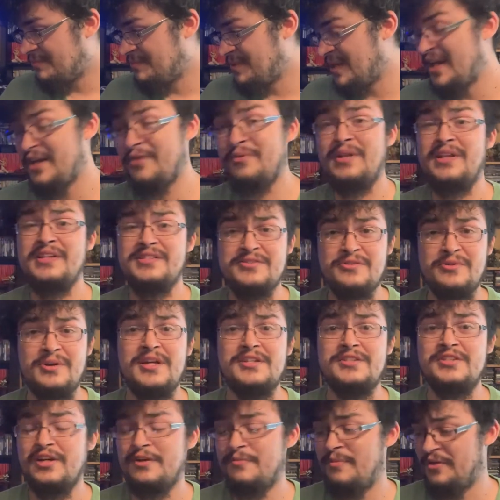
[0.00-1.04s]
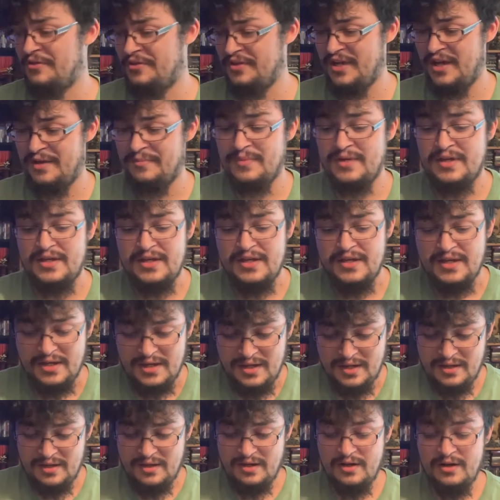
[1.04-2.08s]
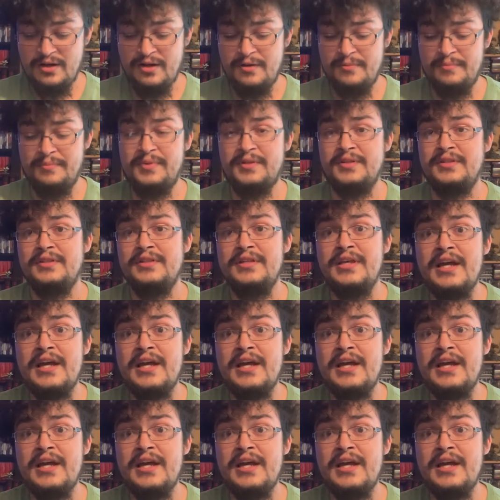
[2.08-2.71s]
But anyway, let's go ahead and talk about the game.